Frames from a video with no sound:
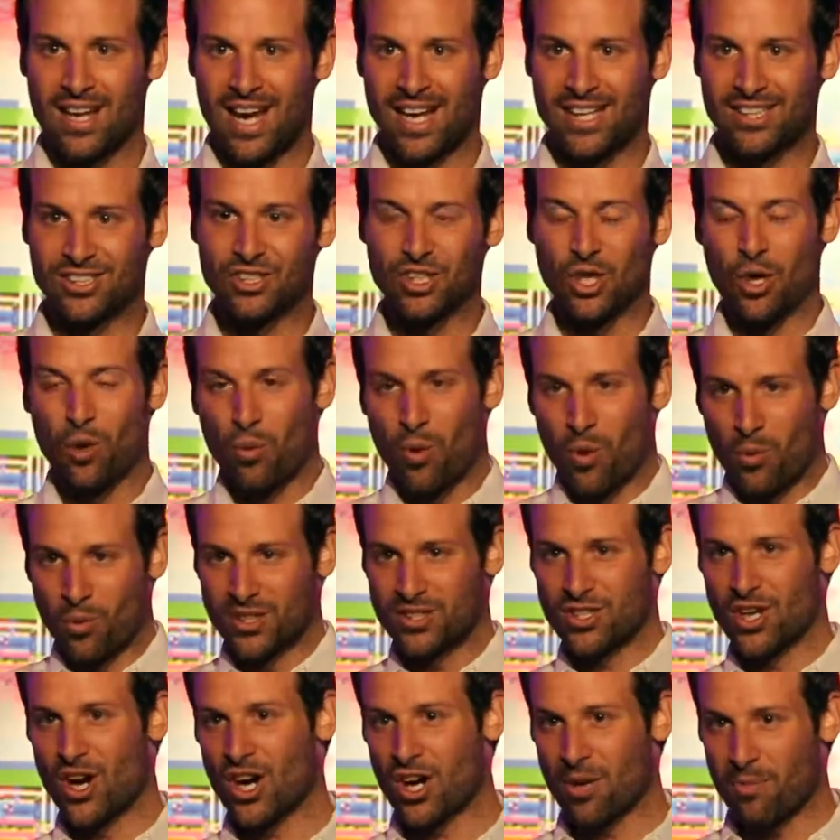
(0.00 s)
And so what
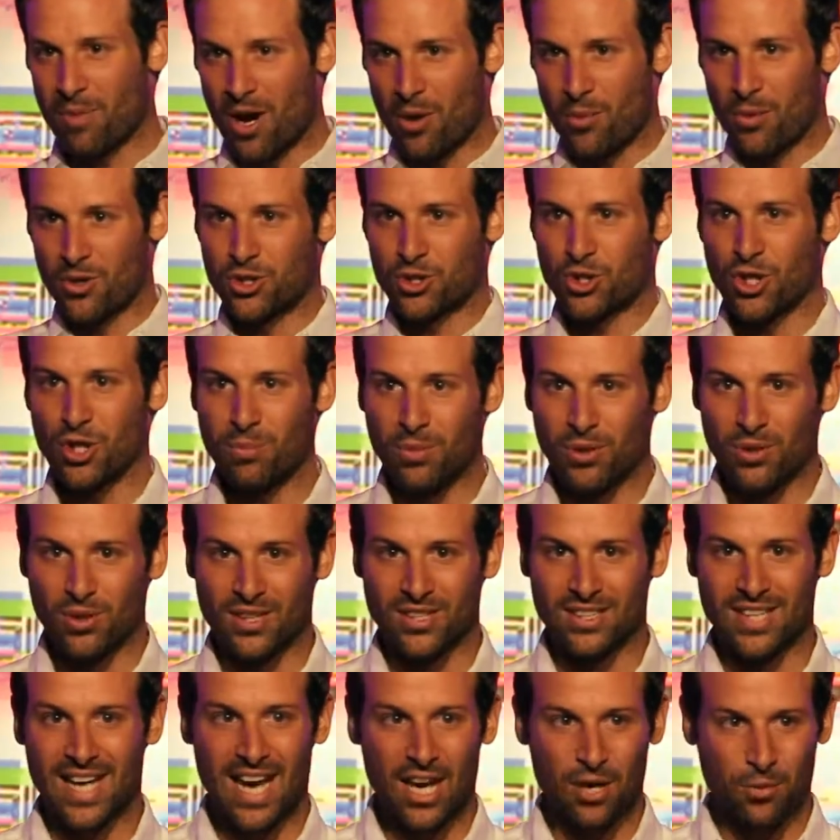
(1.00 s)
we talk about with
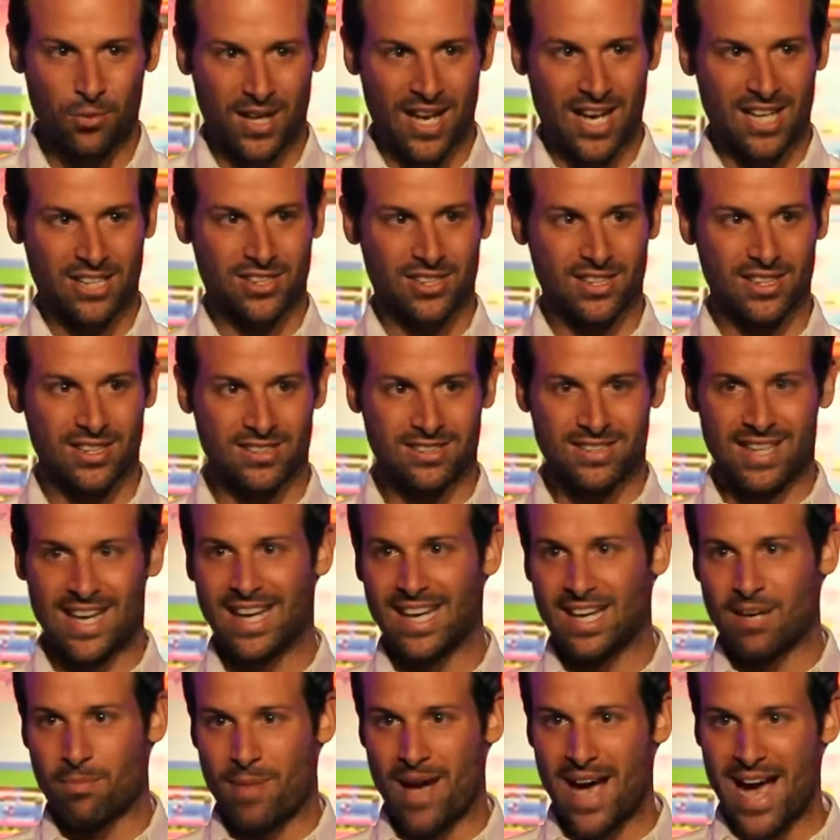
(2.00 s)
tribute is how do we actually
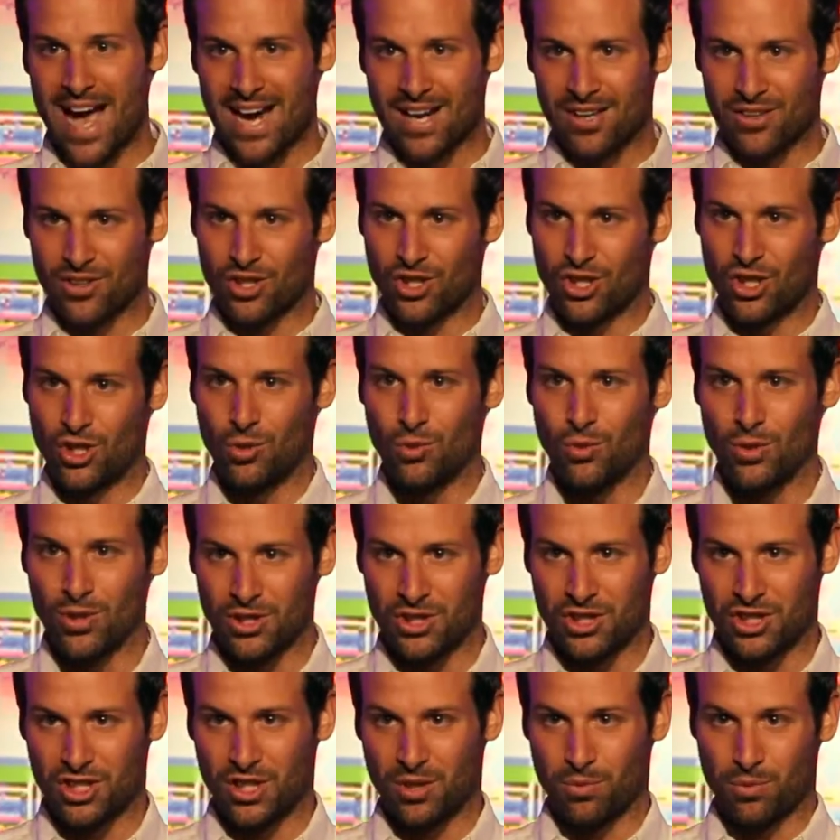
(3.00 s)
take back the
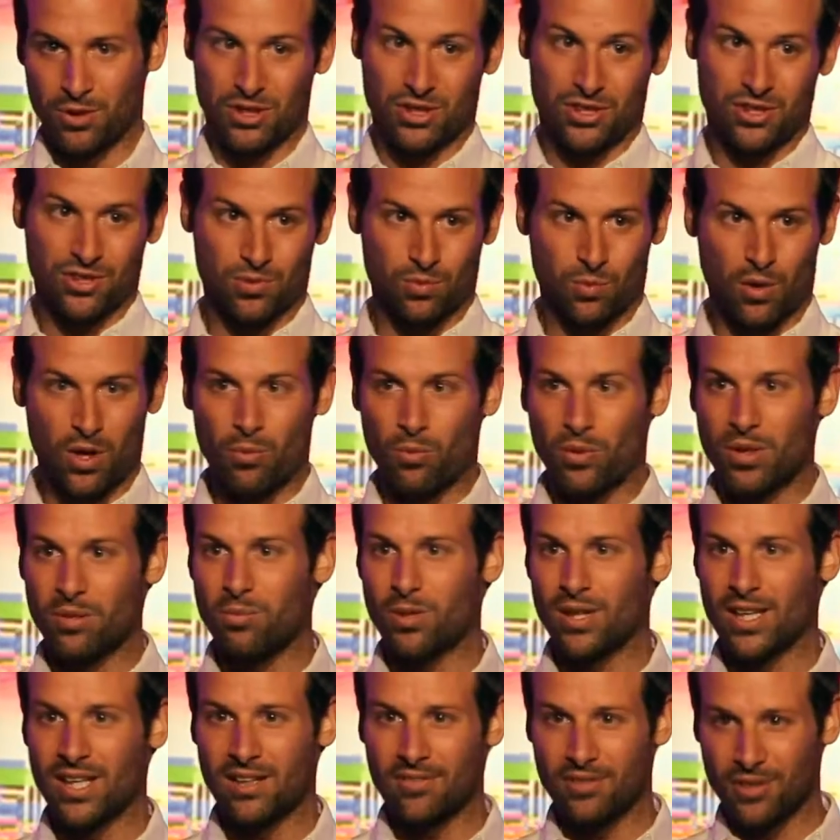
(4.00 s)
eulogy, which is what we
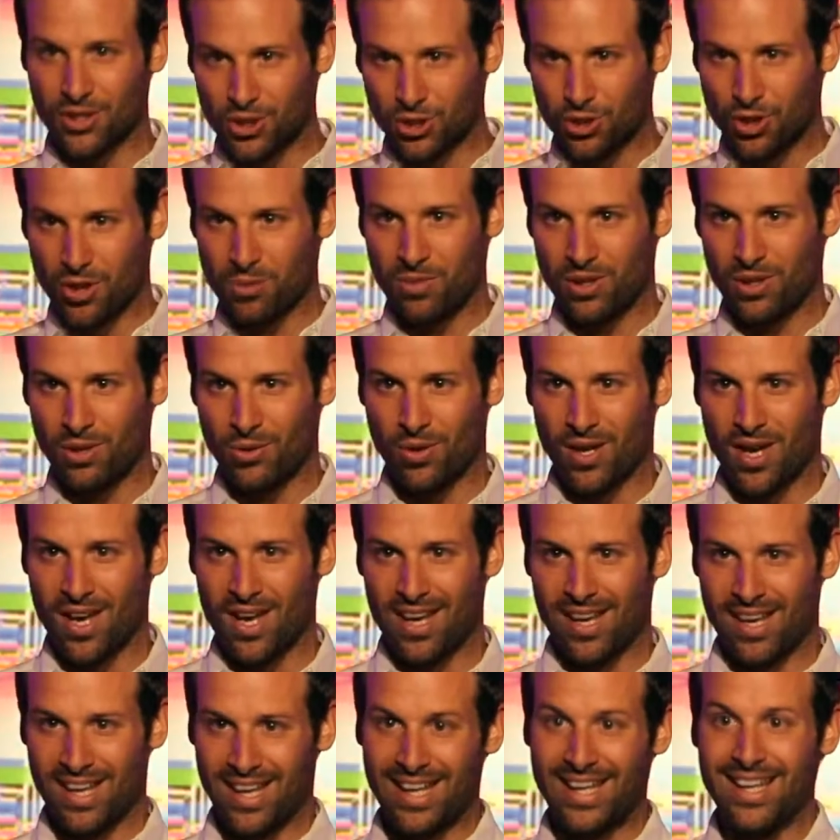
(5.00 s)
believe a tribute
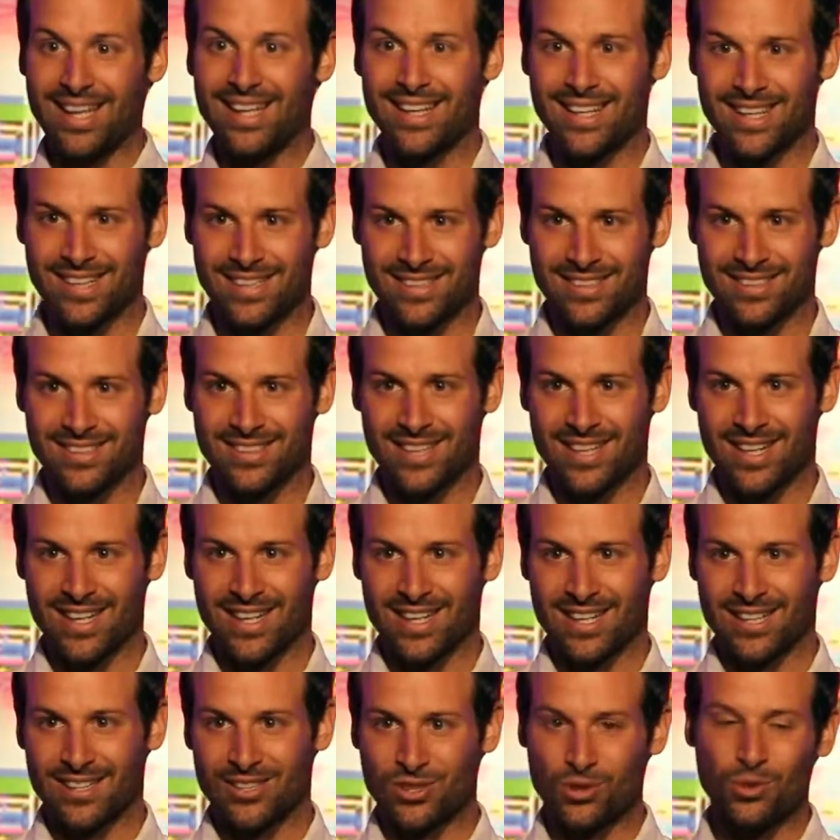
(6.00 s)
is,
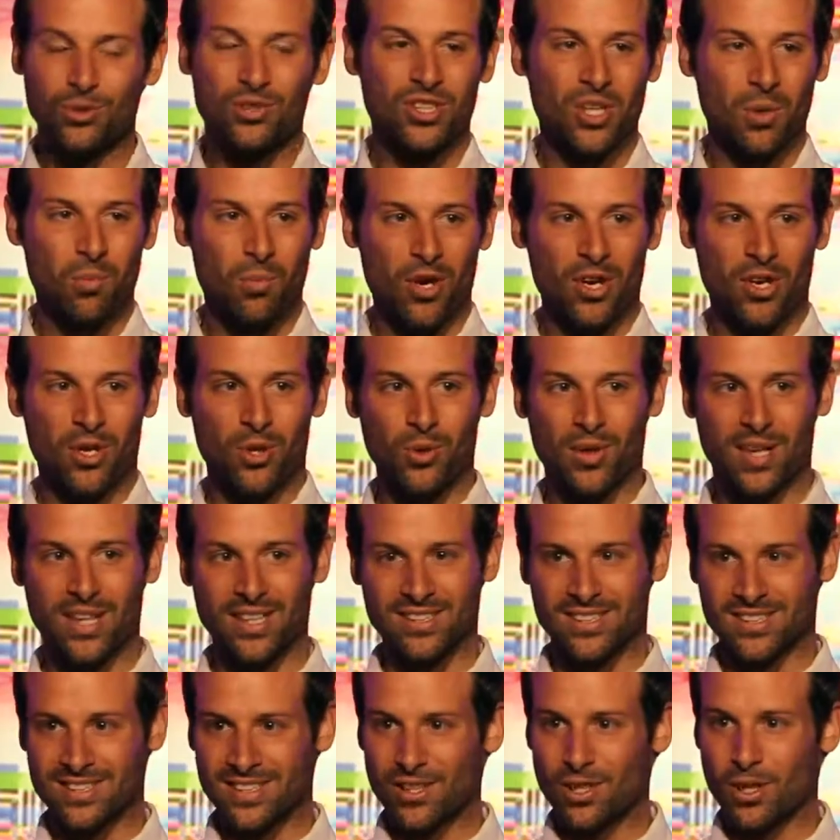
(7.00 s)
to someone who
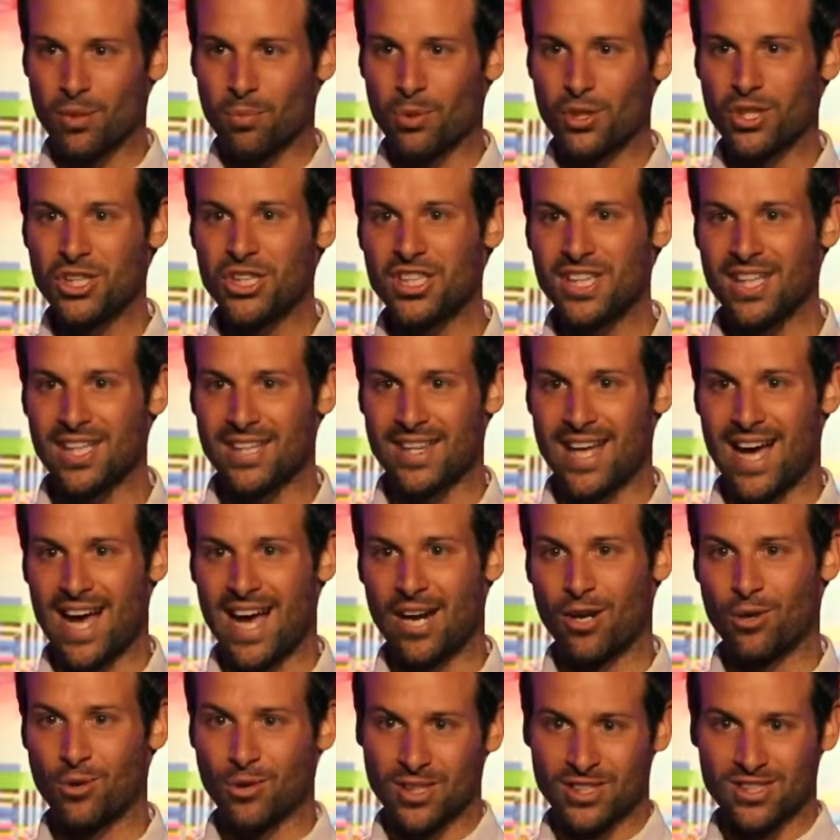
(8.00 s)
can still appreciate
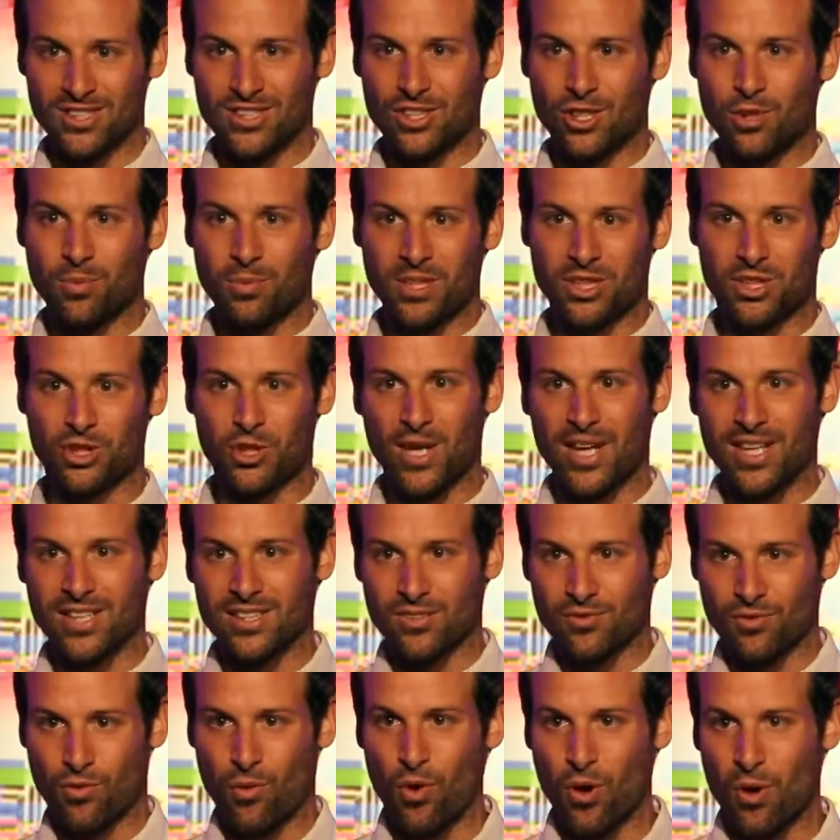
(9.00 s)
that, who can still be
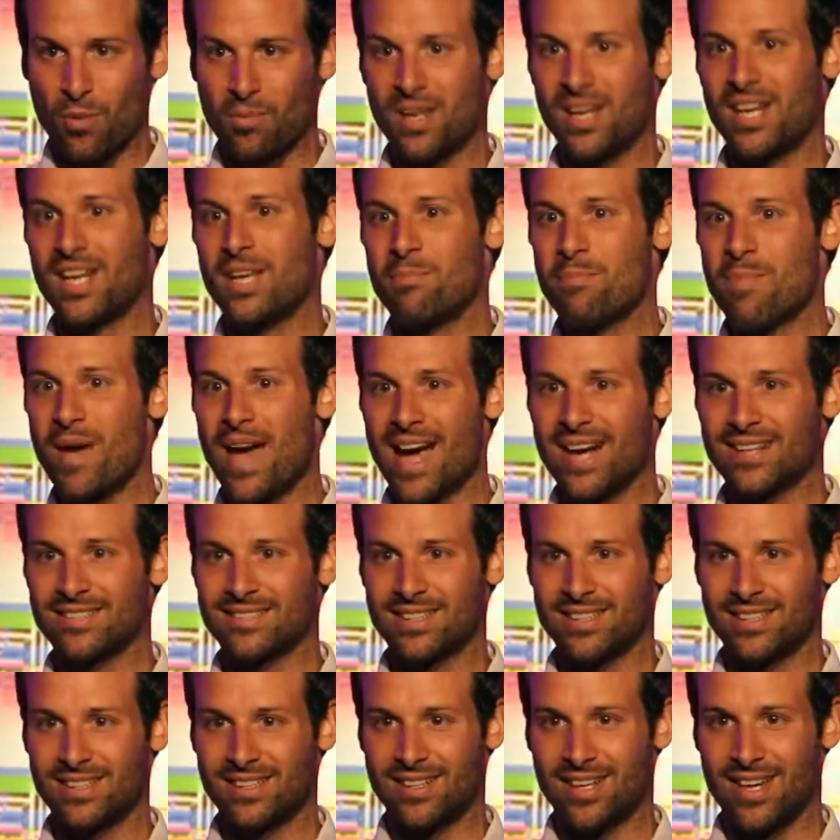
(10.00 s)
transformed and
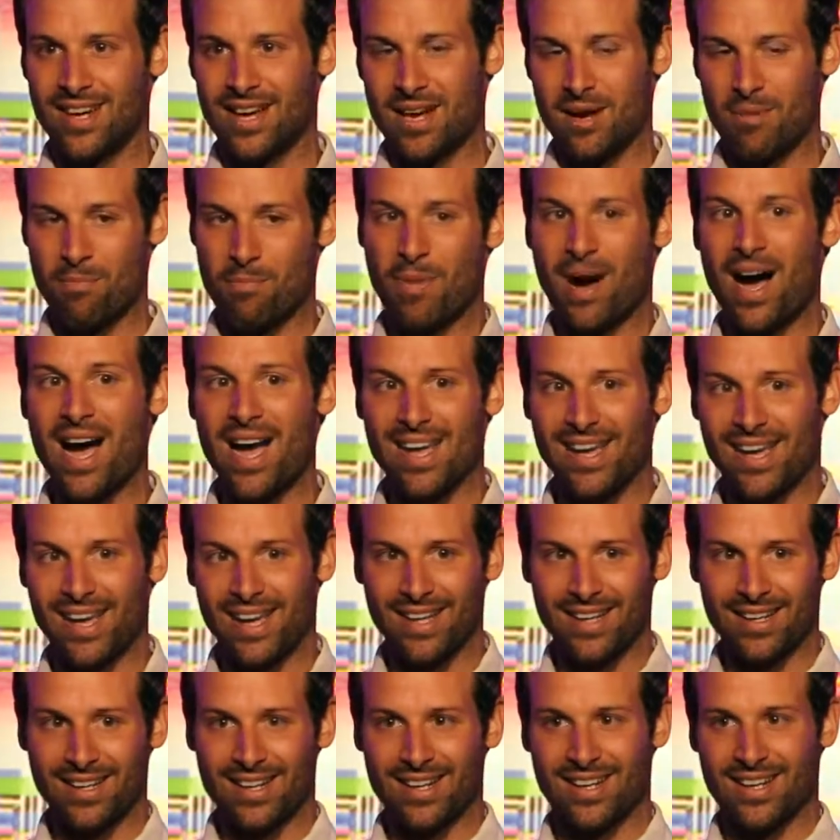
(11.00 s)
impacted by
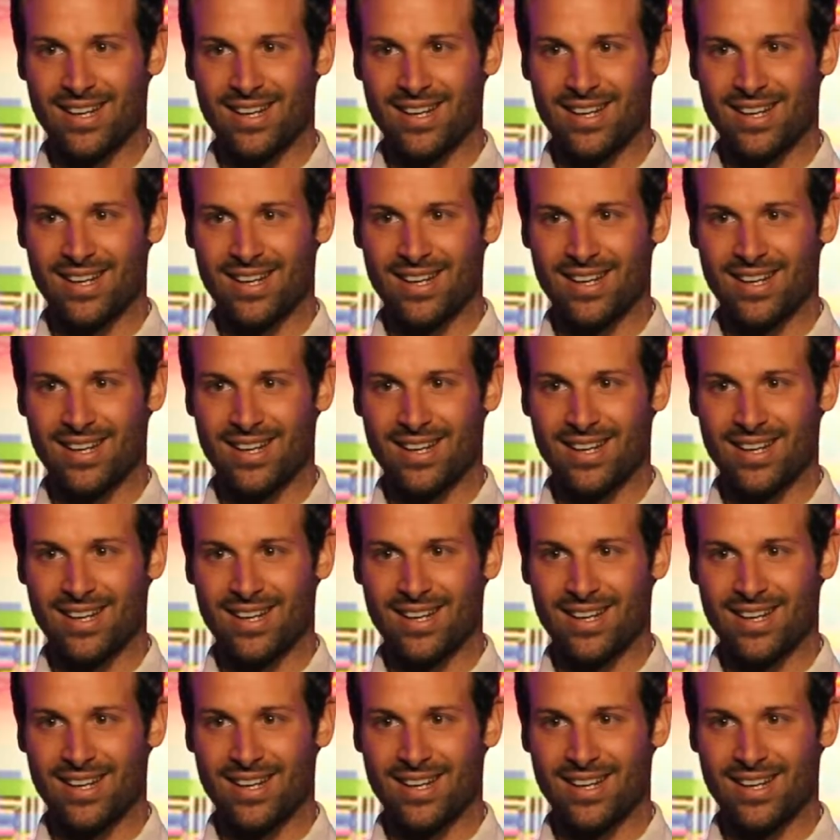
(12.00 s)
it.